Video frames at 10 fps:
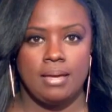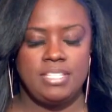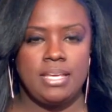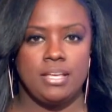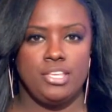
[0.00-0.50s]

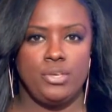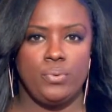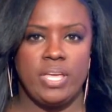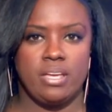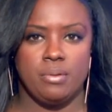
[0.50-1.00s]
I'm Tia
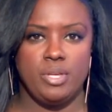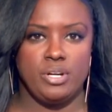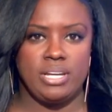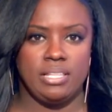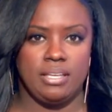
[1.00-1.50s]
Ewing.
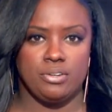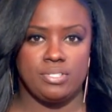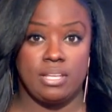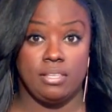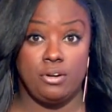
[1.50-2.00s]
Community
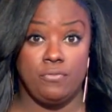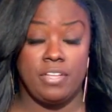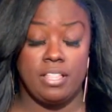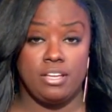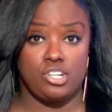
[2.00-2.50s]
leaders in
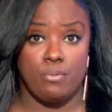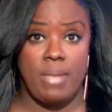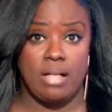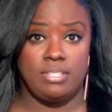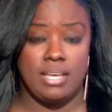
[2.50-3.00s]
Little Village
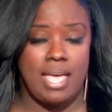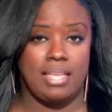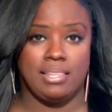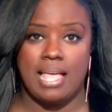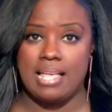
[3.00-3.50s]
are mounting
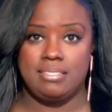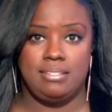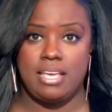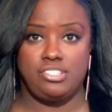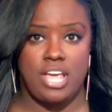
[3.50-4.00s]
a
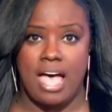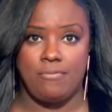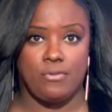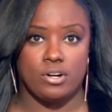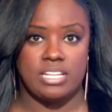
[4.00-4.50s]
last-ditch
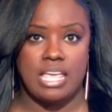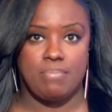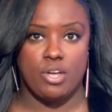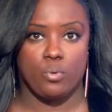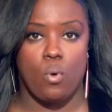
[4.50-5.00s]
effort to
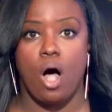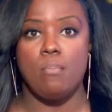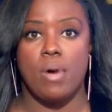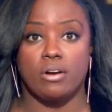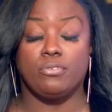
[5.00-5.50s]
keep their
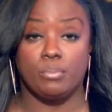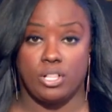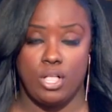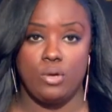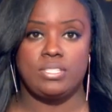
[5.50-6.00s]
Walmart
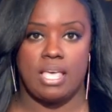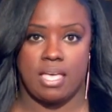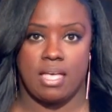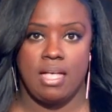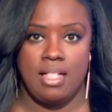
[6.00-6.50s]
from
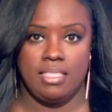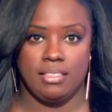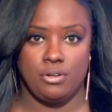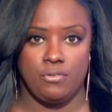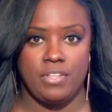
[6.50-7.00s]
closing.
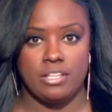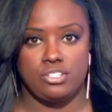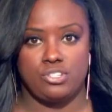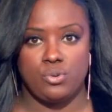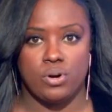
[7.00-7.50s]
The Little
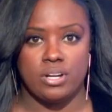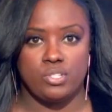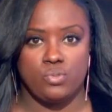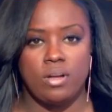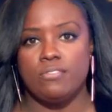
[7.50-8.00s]
Village
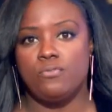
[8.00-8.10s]
store is one of